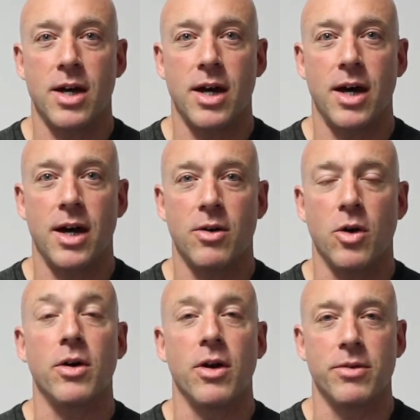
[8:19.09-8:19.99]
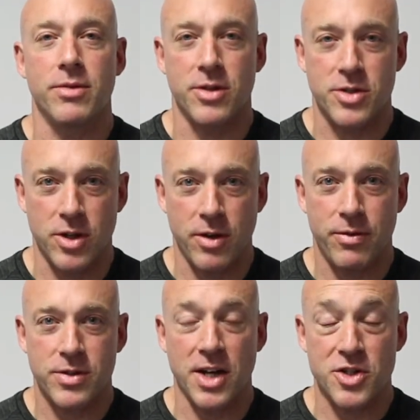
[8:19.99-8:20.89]
or on the
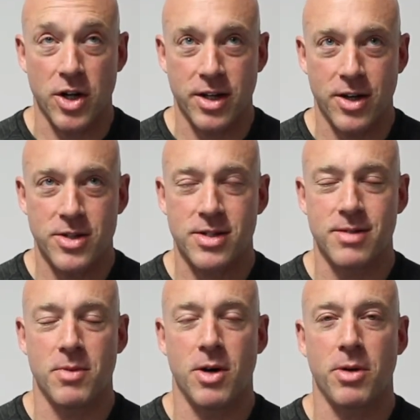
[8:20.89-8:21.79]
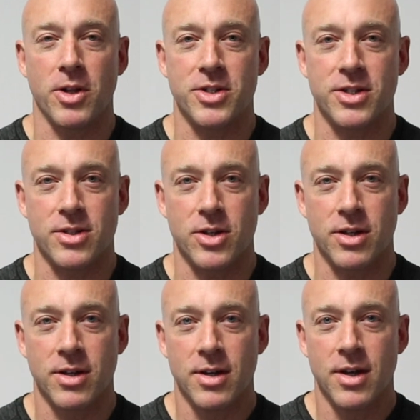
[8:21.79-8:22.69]
Sunshine Coast. My apologies, Luke.